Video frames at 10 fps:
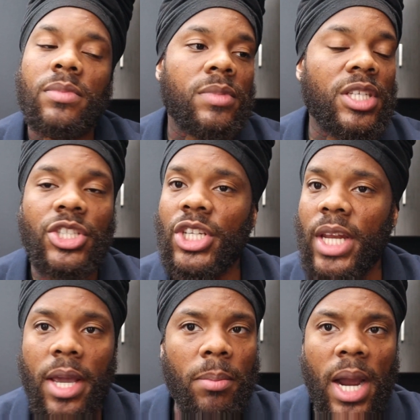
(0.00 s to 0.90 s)
This shit
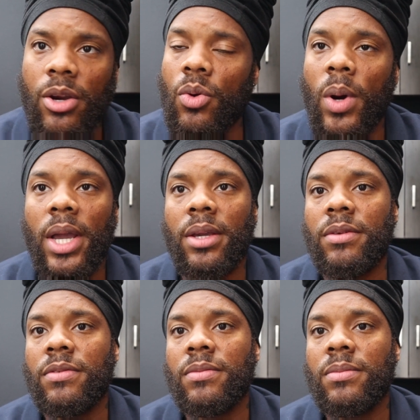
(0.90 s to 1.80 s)
ain't
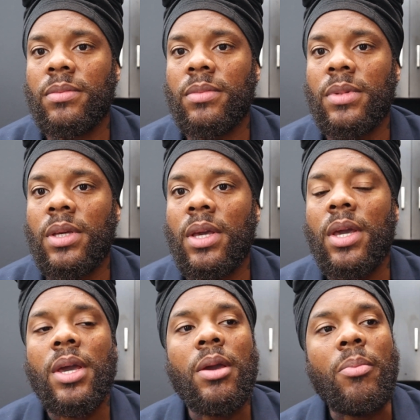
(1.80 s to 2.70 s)
microwave.
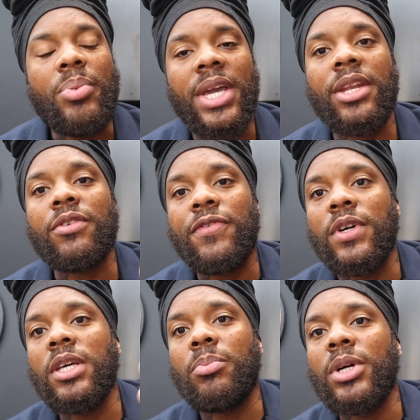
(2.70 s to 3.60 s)
Being a
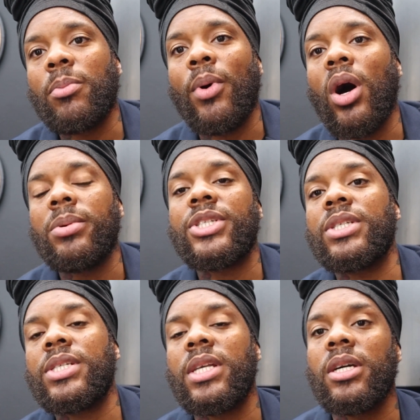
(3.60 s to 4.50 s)
fully booked barber
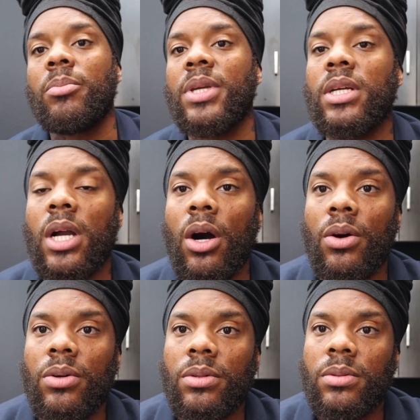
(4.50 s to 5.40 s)
should still be the
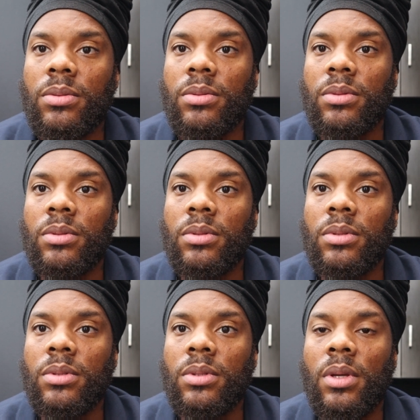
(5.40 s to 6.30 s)
goal.
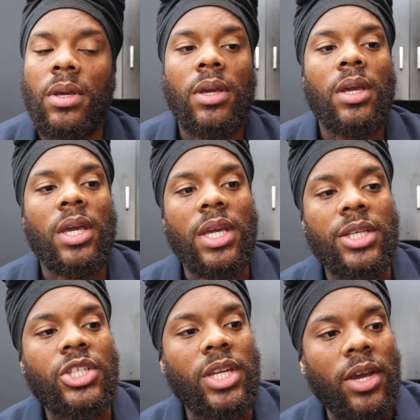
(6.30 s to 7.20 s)

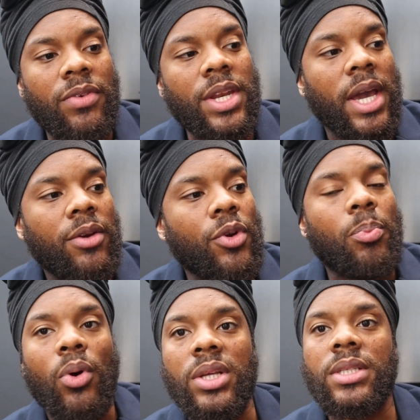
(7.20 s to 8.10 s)
Each and every day,
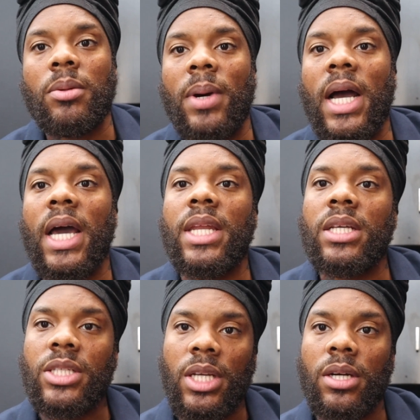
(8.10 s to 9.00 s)
reporting to behind
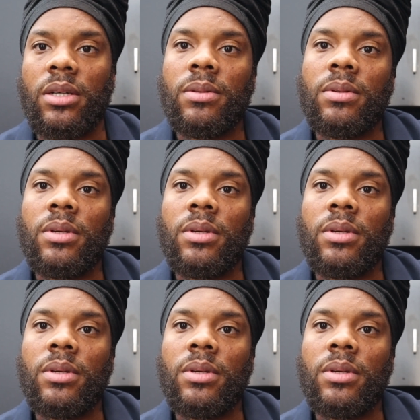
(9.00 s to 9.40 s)
that chair,